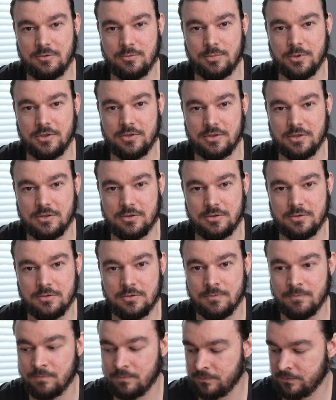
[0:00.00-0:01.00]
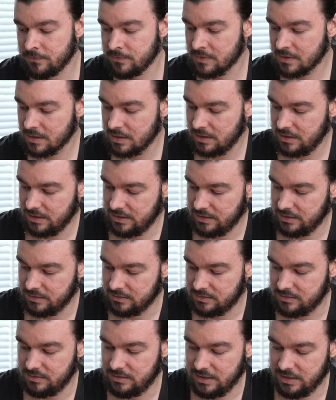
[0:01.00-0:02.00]
2.0, and
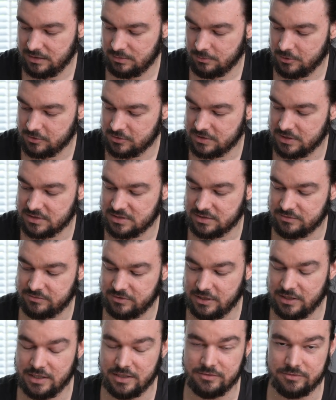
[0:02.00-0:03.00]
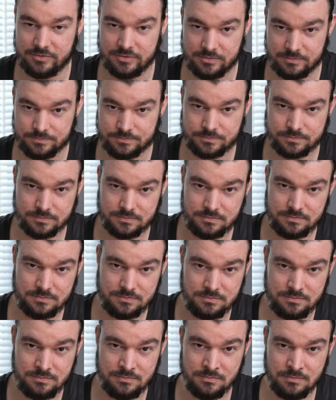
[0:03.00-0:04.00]
the Adobe Ninja 5
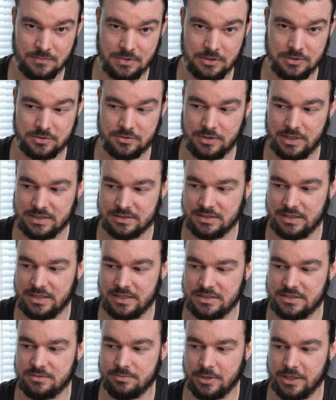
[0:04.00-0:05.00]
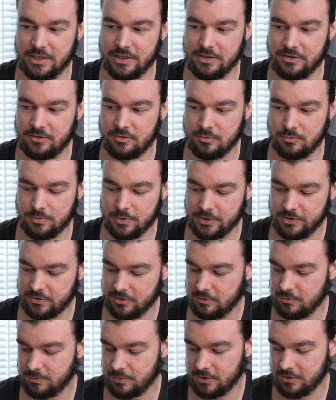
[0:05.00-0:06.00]
also has an HDMI
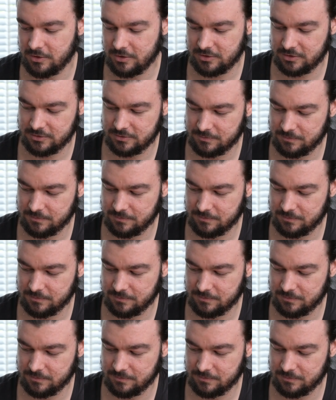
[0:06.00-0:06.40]
2.0 port.